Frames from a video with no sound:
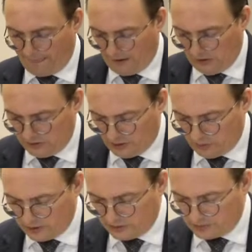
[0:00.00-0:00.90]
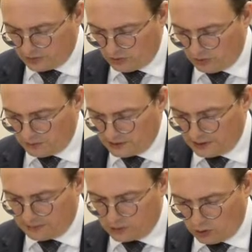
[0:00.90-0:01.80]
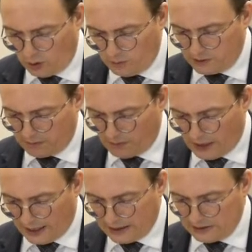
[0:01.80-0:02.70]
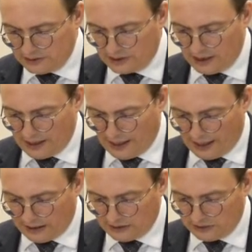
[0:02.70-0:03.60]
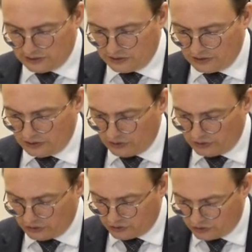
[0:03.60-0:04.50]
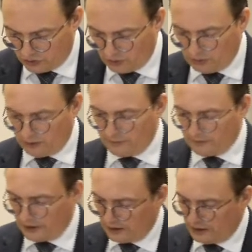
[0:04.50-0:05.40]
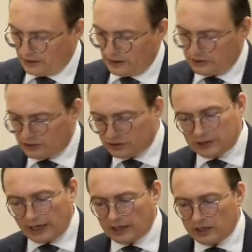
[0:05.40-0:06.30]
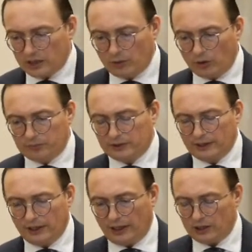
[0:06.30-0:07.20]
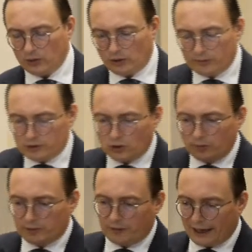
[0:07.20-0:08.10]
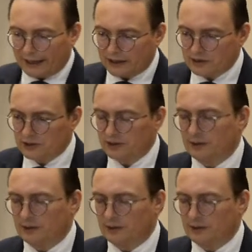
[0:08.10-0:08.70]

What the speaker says: He used that word absorbed mind and soul. It's taken you up and you're absorbed by it.